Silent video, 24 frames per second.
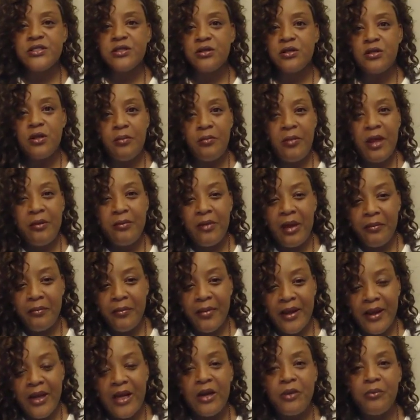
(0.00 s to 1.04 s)
are gonna make my
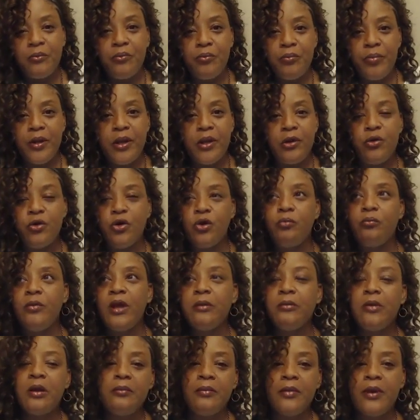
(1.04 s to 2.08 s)
mind better or make
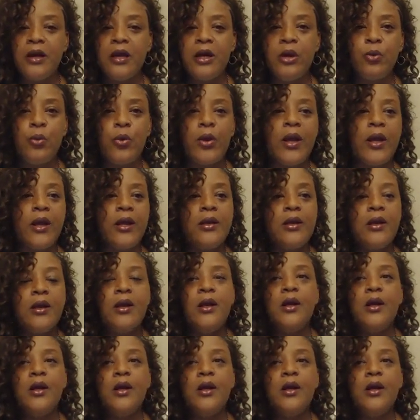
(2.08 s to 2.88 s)
my mind right.